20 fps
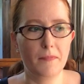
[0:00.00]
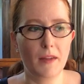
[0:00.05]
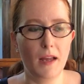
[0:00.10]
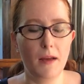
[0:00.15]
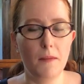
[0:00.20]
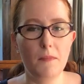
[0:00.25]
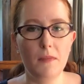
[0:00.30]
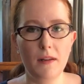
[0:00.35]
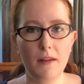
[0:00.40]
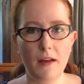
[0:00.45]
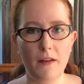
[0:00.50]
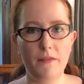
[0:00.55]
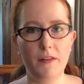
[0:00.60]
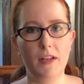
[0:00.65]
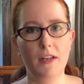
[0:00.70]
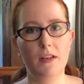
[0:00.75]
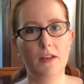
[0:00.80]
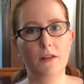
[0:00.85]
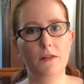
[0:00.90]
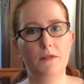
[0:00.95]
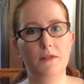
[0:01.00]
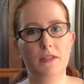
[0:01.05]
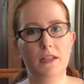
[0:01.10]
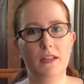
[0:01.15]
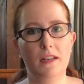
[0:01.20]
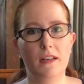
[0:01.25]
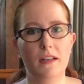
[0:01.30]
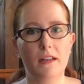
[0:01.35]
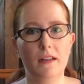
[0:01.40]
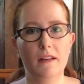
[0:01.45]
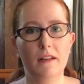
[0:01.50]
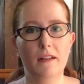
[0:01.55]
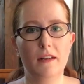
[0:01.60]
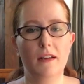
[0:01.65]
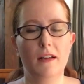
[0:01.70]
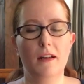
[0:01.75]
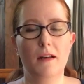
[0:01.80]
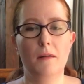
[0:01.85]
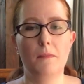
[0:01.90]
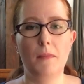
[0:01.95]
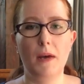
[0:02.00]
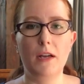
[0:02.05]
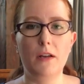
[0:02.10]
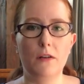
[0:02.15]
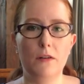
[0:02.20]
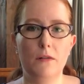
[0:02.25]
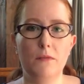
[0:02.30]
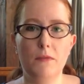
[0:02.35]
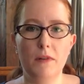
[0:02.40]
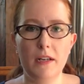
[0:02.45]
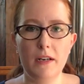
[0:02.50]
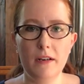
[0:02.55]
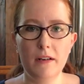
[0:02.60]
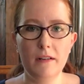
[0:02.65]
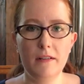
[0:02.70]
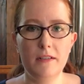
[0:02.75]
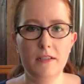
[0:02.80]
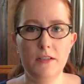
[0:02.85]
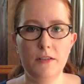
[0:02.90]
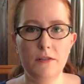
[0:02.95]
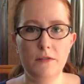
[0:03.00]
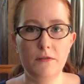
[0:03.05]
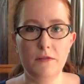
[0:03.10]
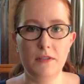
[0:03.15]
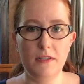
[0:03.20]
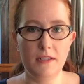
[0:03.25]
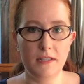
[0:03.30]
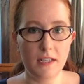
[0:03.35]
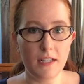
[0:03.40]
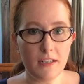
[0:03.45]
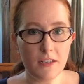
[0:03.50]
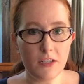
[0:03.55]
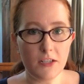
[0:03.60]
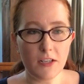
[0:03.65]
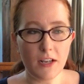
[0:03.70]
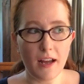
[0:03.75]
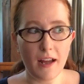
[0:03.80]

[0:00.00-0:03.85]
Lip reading: I'm loving using my Goodreader to stitch,